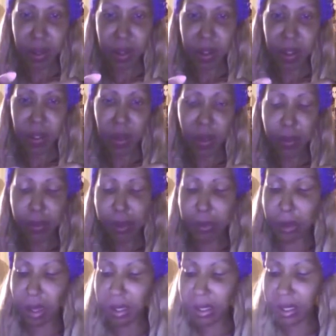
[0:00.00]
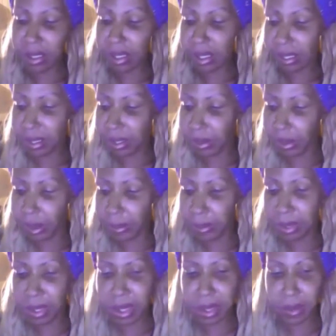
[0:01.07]
So I put about 6
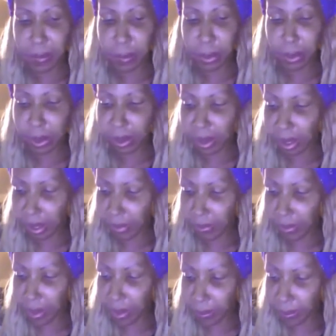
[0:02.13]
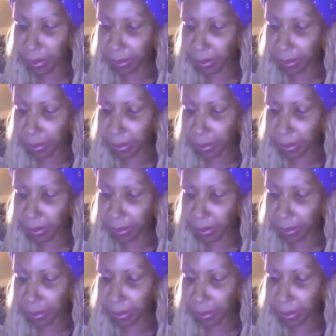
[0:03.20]
drops of the